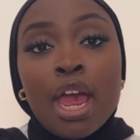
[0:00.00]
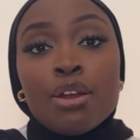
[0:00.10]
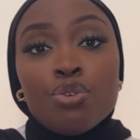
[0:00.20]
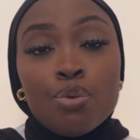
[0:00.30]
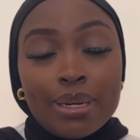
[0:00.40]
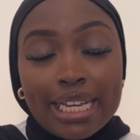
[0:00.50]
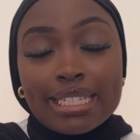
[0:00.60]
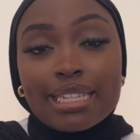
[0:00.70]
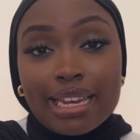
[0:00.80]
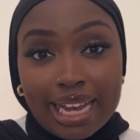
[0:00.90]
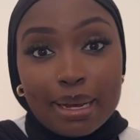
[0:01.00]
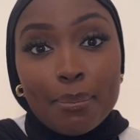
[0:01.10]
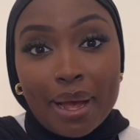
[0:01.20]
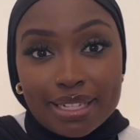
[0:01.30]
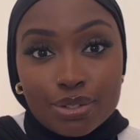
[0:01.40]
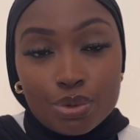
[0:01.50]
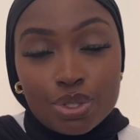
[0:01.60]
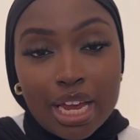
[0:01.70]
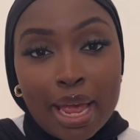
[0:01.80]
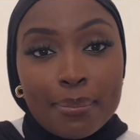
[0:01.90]
Normally it's like a bicycle
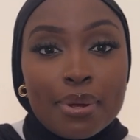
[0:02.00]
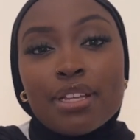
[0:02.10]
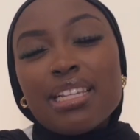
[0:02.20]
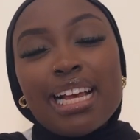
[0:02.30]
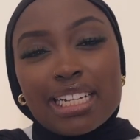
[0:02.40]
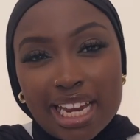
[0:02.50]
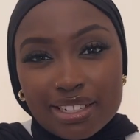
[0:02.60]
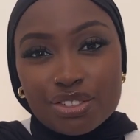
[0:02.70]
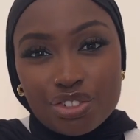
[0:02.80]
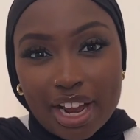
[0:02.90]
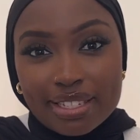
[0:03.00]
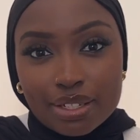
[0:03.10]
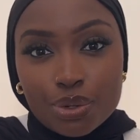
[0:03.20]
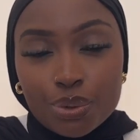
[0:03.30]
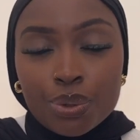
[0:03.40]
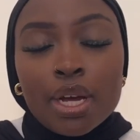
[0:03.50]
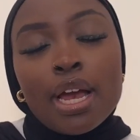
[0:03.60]
type. It's like a tricycle.